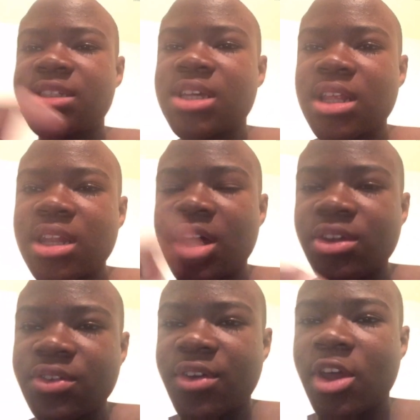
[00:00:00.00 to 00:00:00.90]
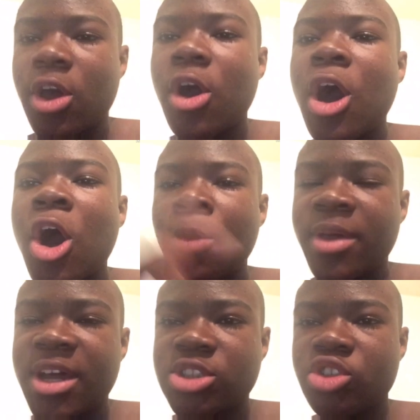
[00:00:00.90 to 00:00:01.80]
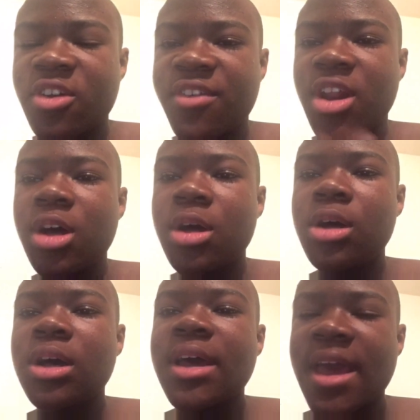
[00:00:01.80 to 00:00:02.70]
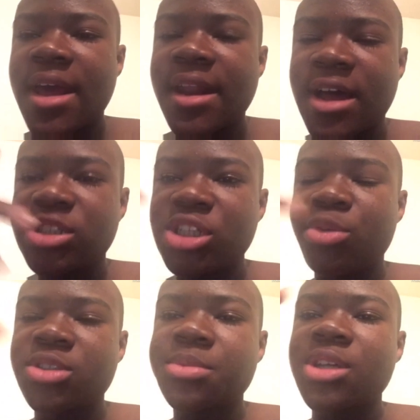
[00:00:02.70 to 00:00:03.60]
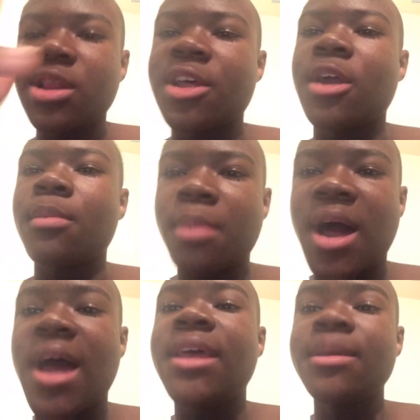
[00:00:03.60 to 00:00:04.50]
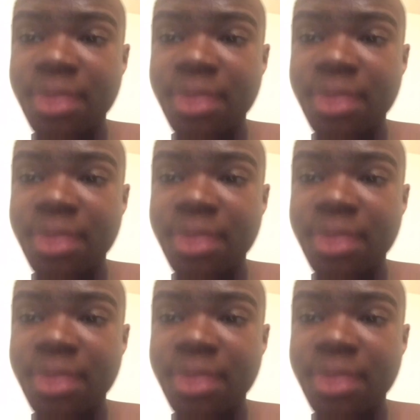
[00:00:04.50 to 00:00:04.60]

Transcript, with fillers: Guys, that was the video. I hope you guys enjoyed the video. And I'll see you Bristums later. Bye.